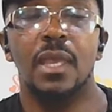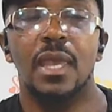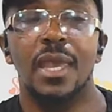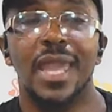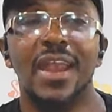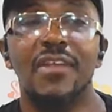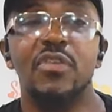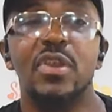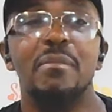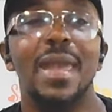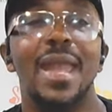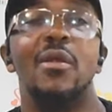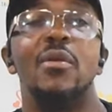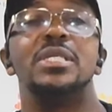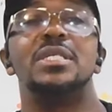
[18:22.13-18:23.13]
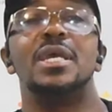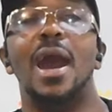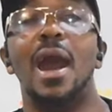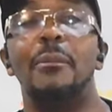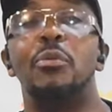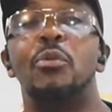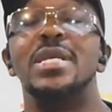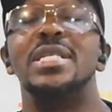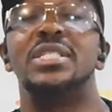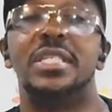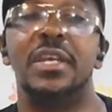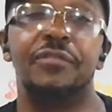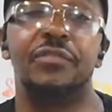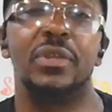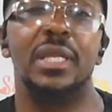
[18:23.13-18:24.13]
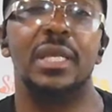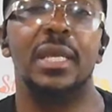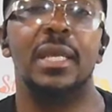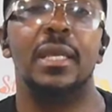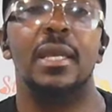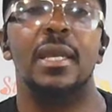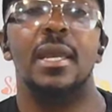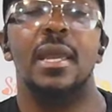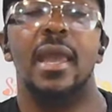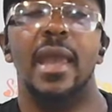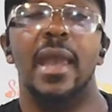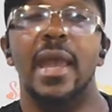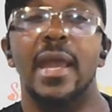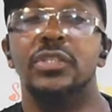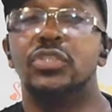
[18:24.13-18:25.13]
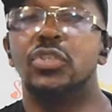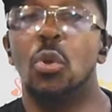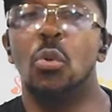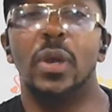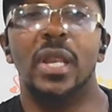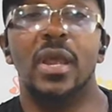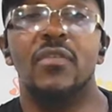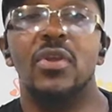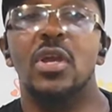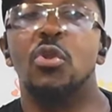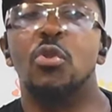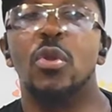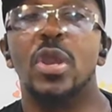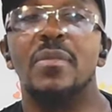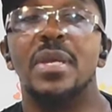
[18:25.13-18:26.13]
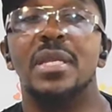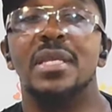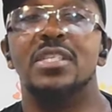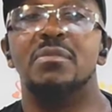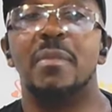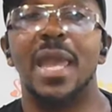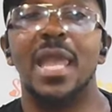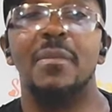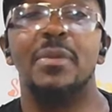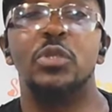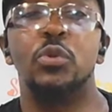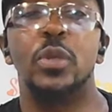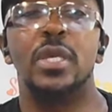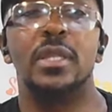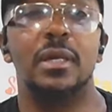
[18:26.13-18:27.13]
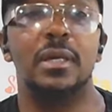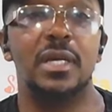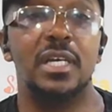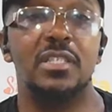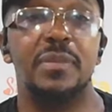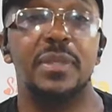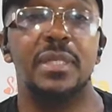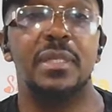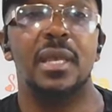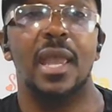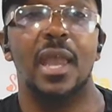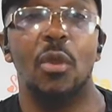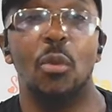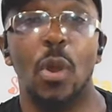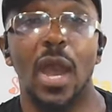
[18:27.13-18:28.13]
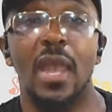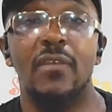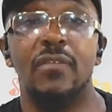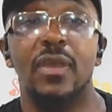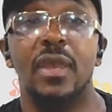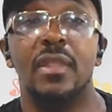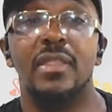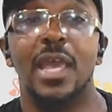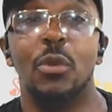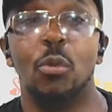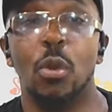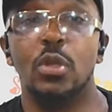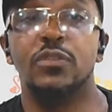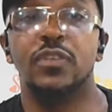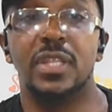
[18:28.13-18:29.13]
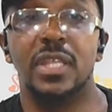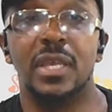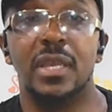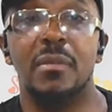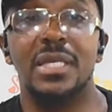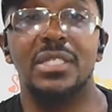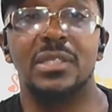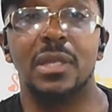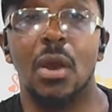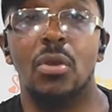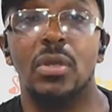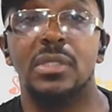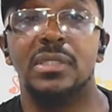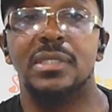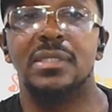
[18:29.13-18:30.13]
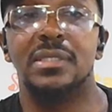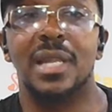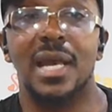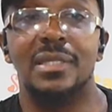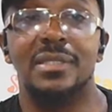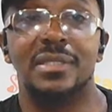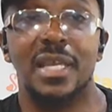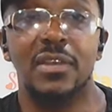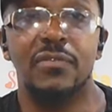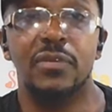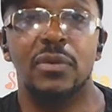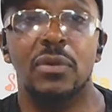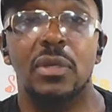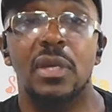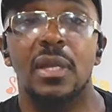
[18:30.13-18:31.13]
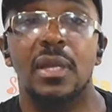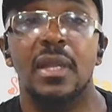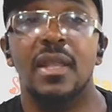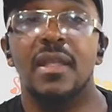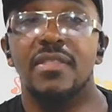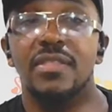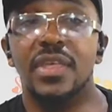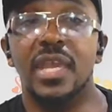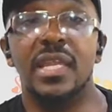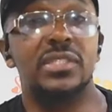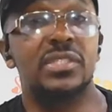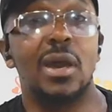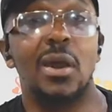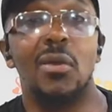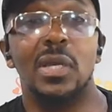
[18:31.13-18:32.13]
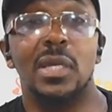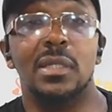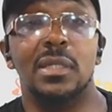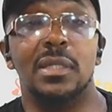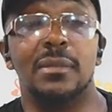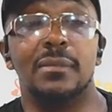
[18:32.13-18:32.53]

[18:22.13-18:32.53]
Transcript: Every marriage operates differently, and so whatever agreement is made between the husband and wife that works for them, as long as it's not sinful, then it's all good.